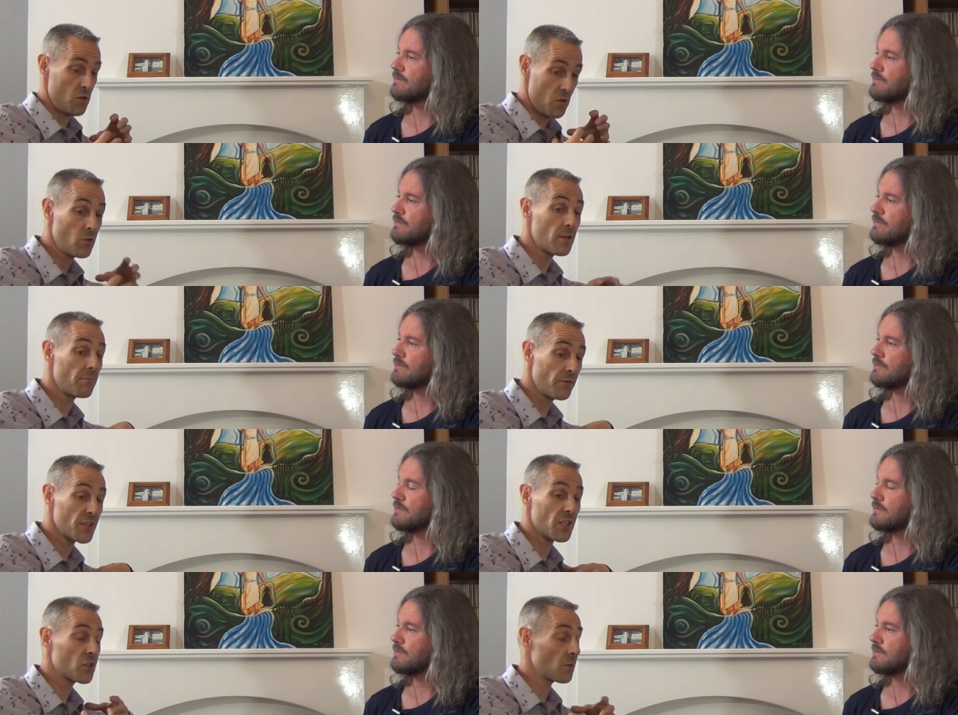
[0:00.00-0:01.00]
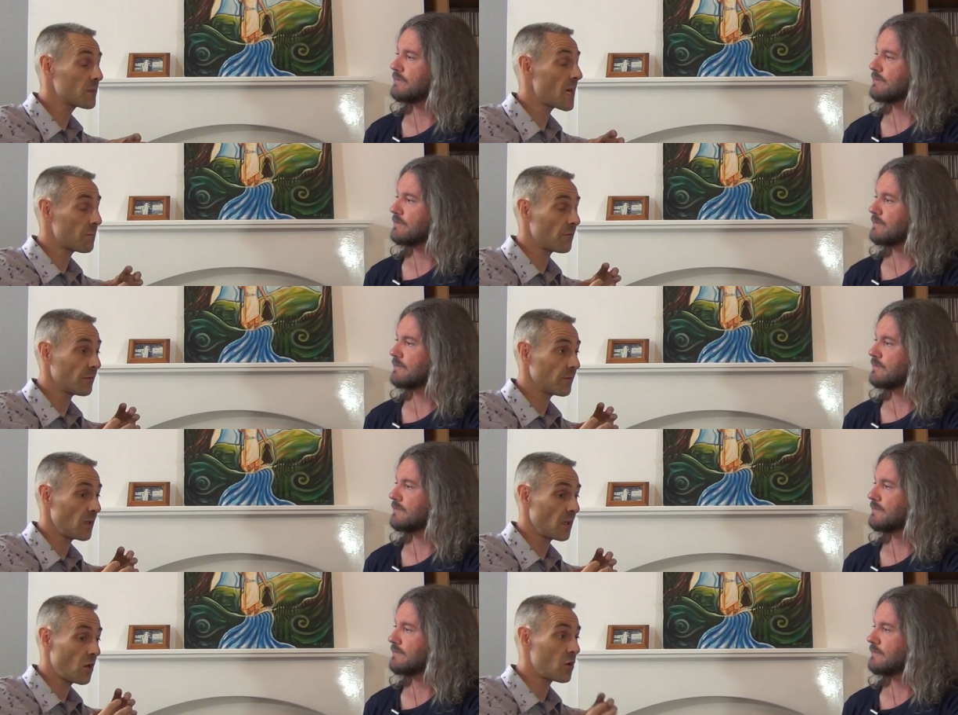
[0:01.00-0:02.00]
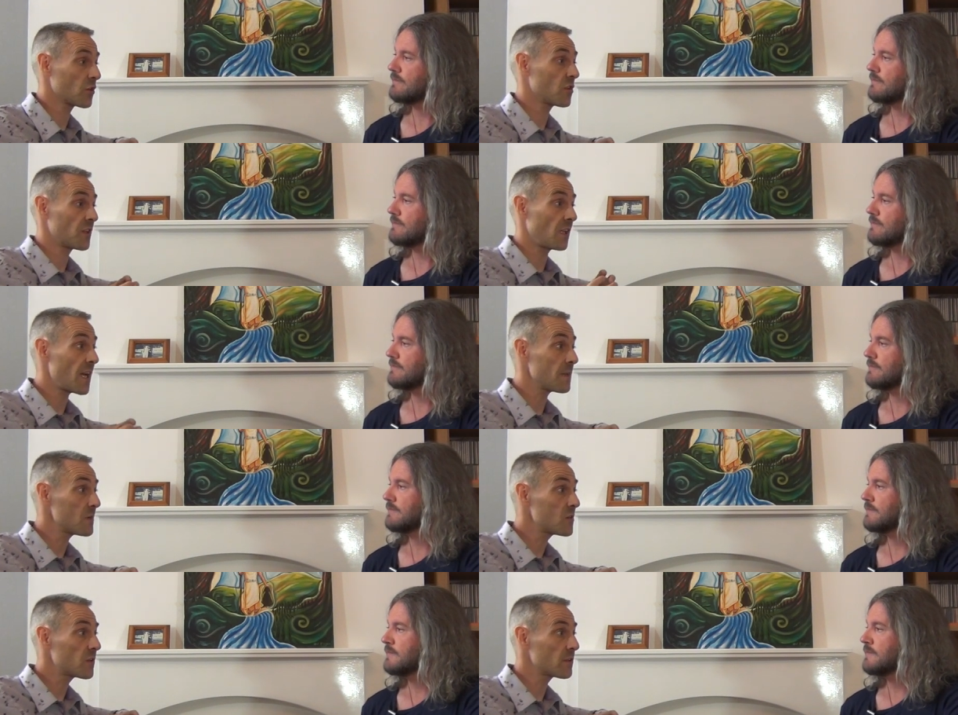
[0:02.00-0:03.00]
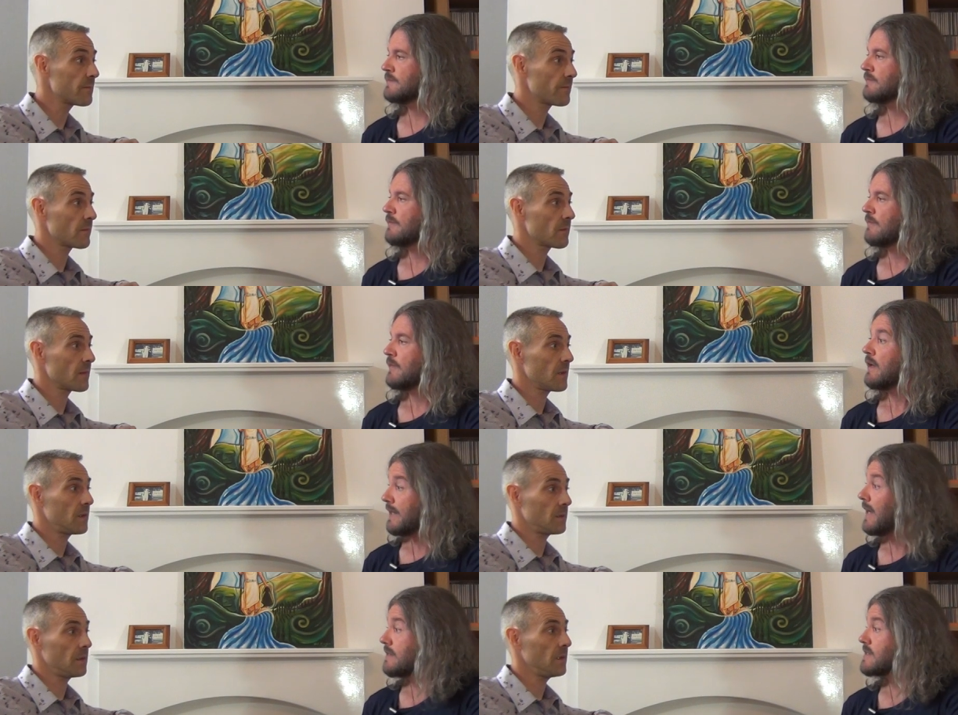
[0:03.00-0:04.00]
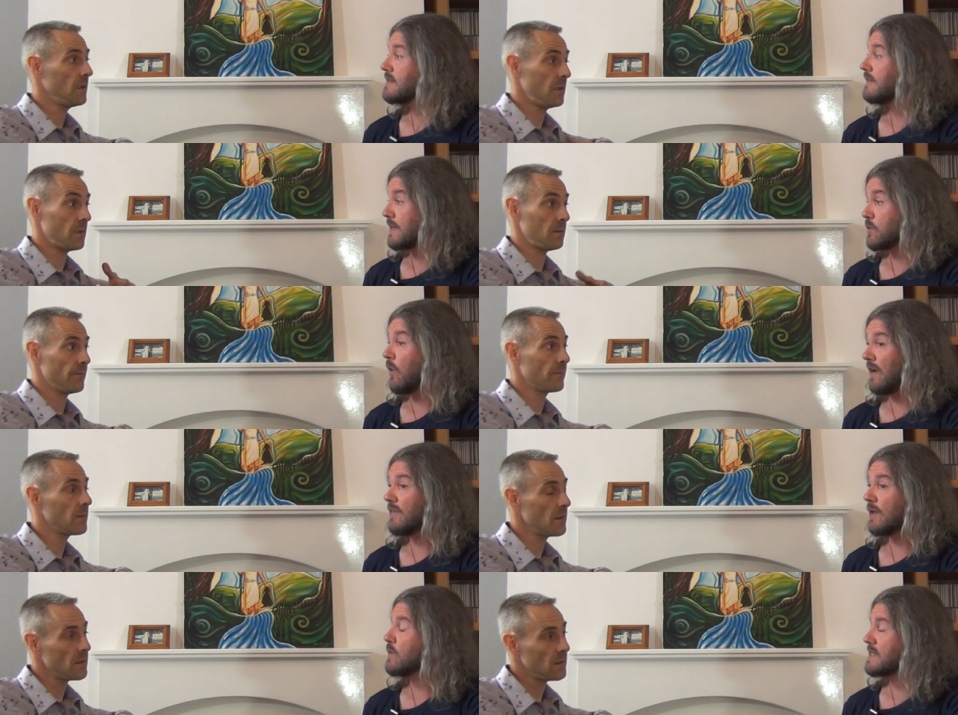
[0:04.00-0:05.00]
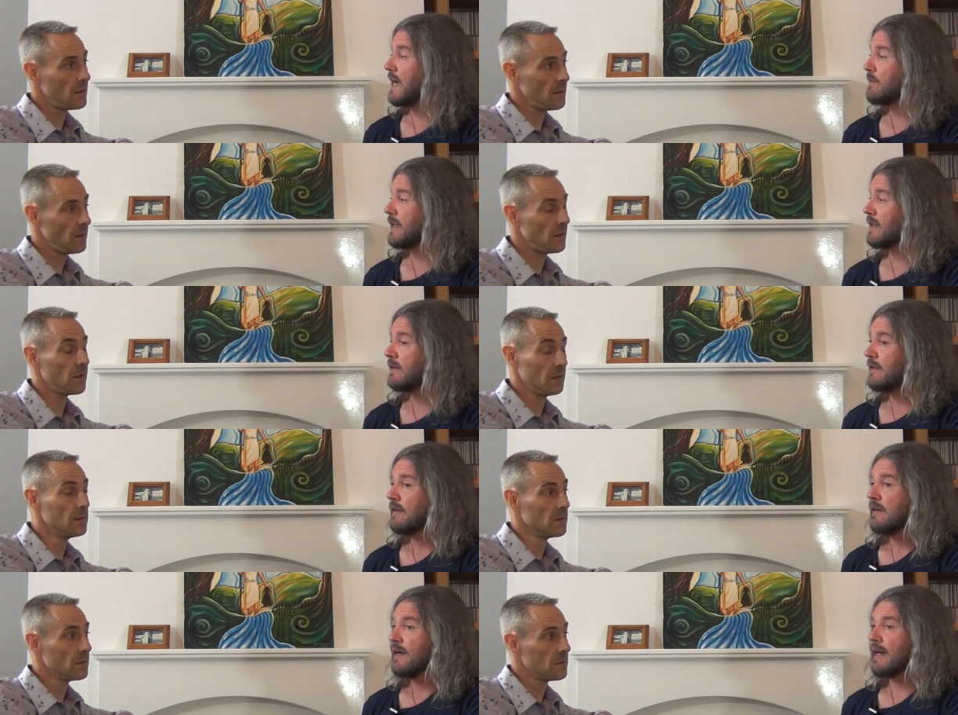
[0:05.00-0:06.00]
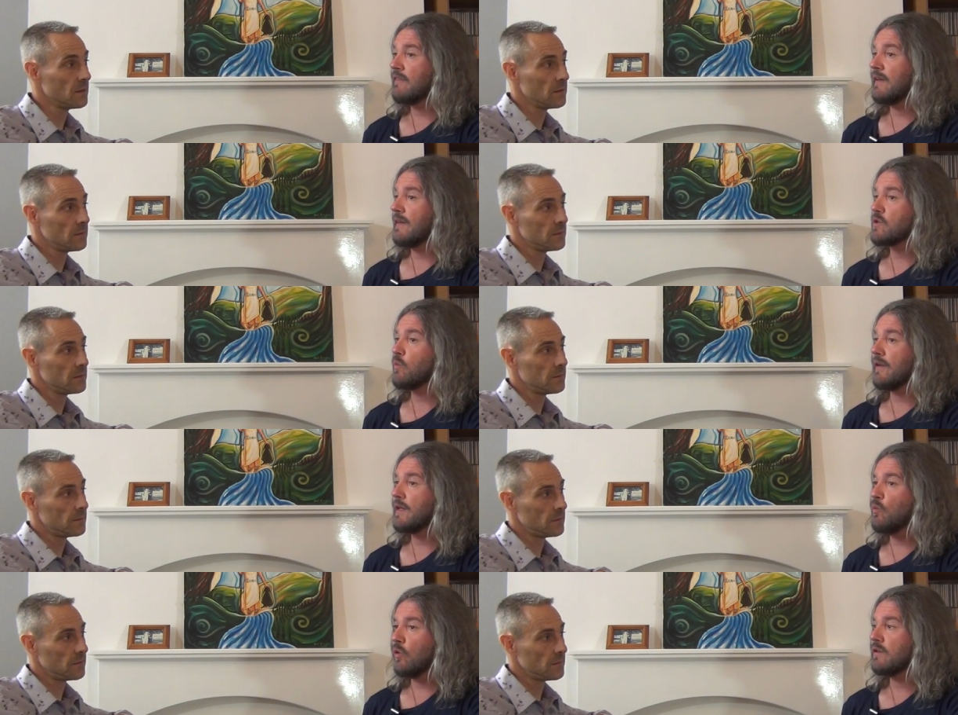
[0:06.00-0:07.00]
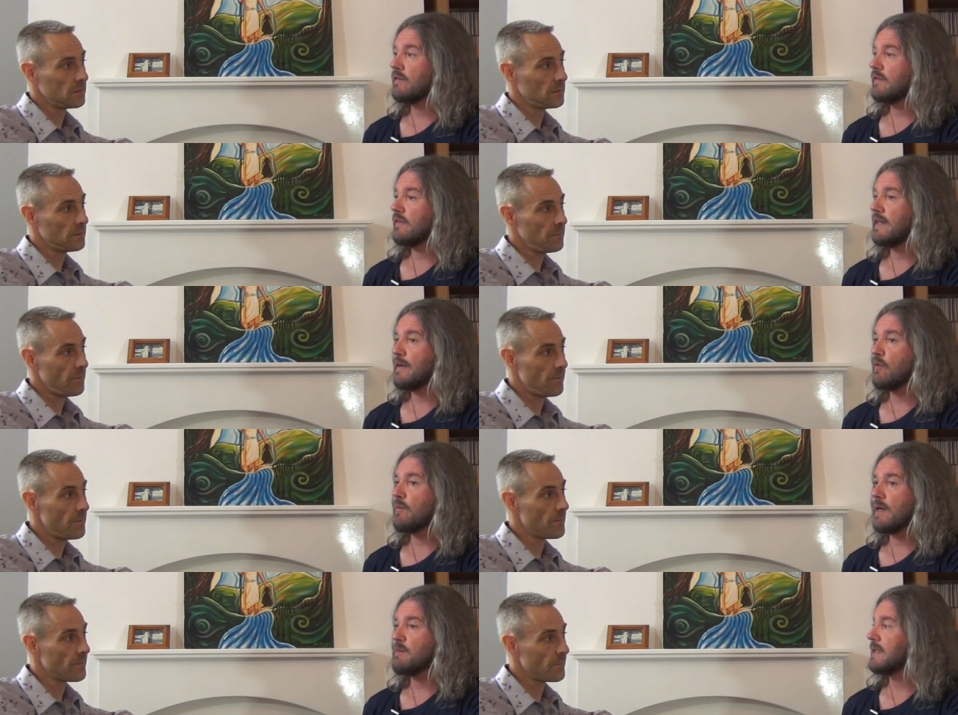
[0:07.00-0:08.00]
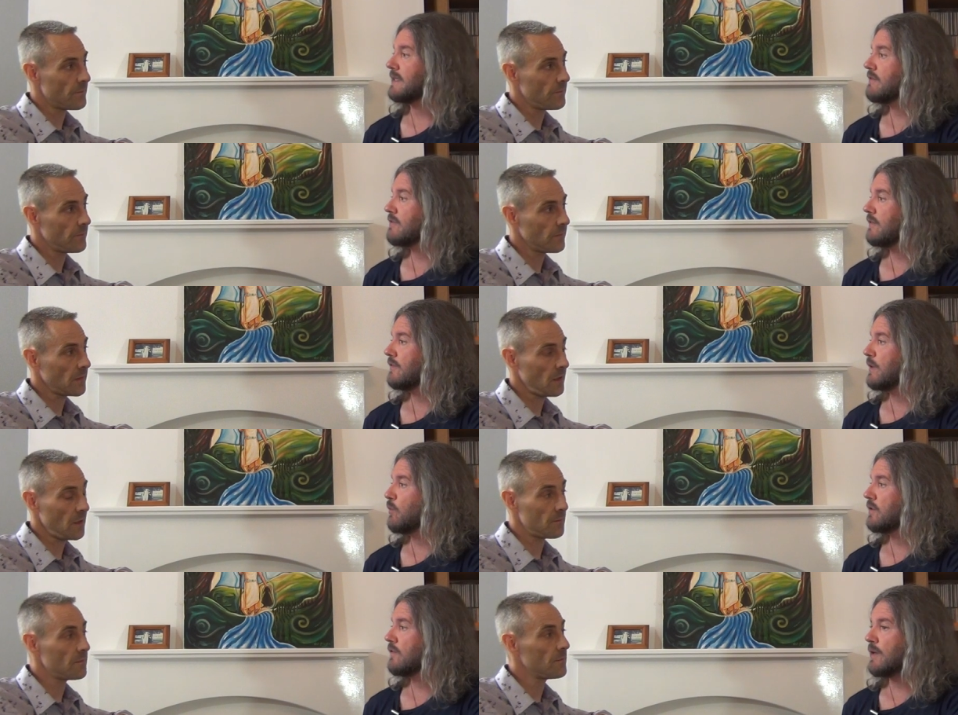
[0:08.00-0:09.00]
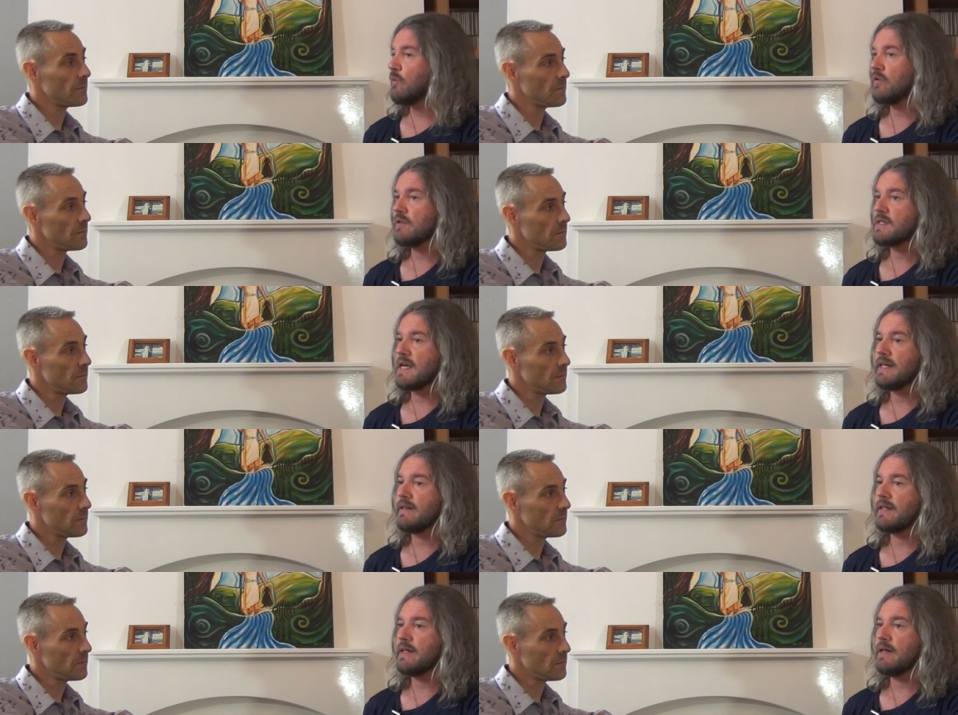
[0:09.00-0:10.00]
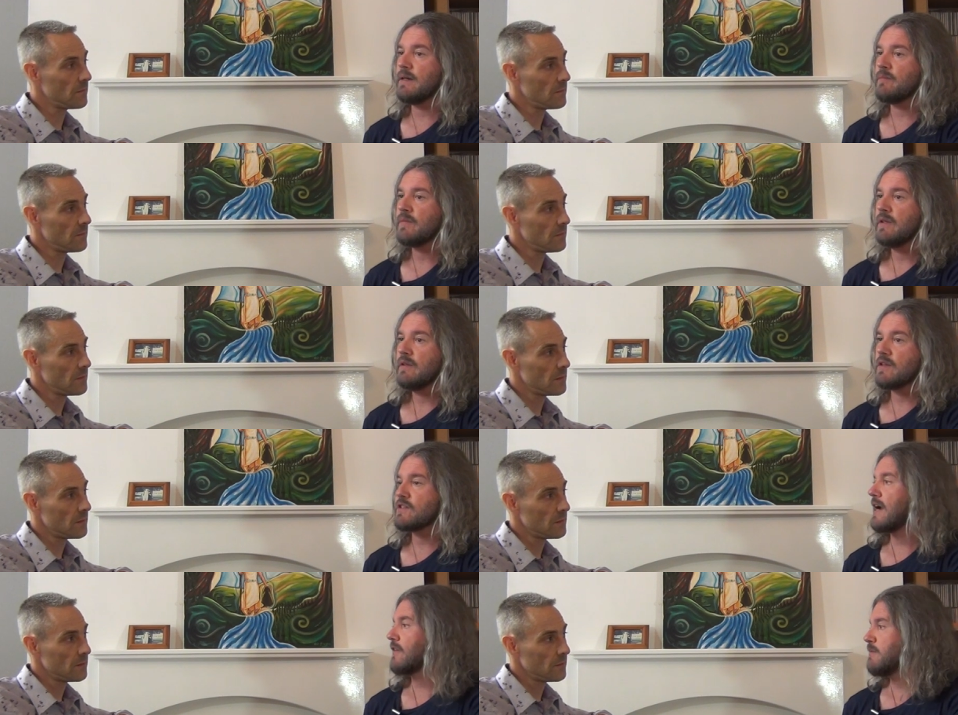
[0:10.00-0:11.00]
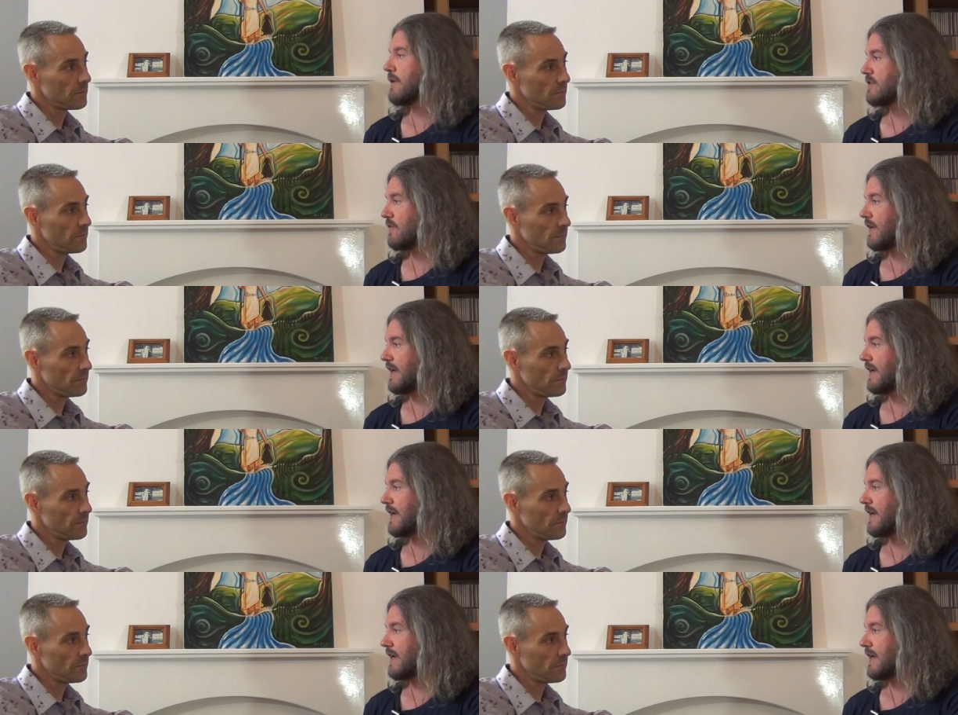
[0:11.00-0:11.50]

Speaker 1: you could envisage some type of uh, conscious alignment. Yes, that's what I think was happening, yeah.
Speaker 2: and I think that's why they wouldn't give up their belief. They yeah. wouldn't. They wouldn't take the. Um, the sacrament of the